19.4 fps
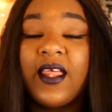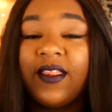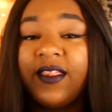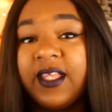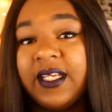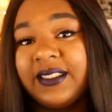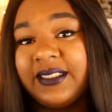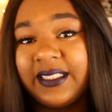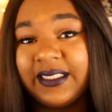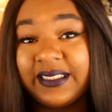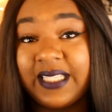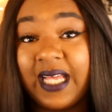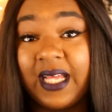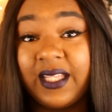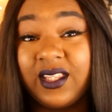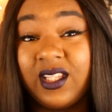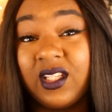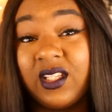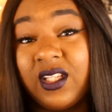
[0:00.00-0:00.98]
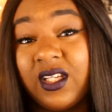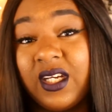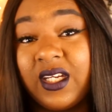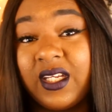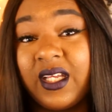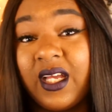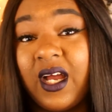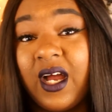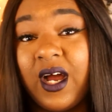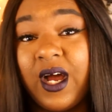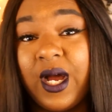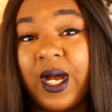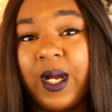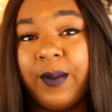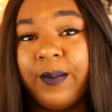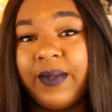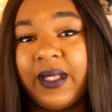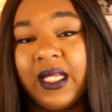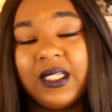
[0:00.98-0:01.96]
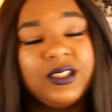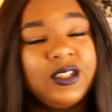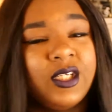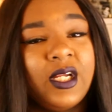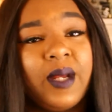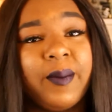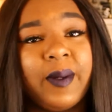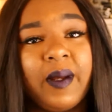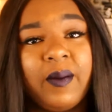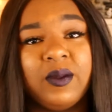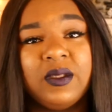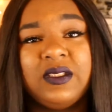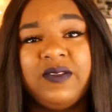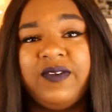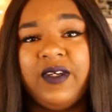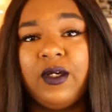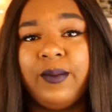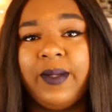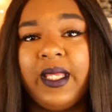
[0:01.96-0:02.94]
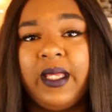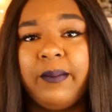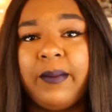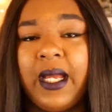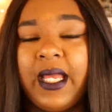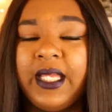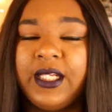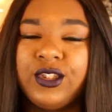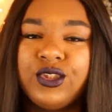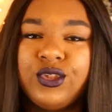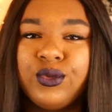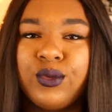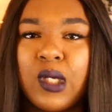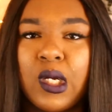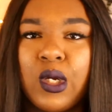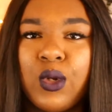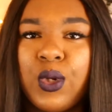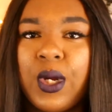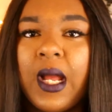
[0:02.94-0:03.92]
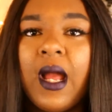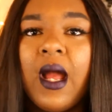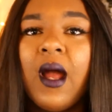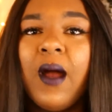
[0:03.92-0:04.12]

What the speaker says: This is not the look. Yesterday when I was filming my intro,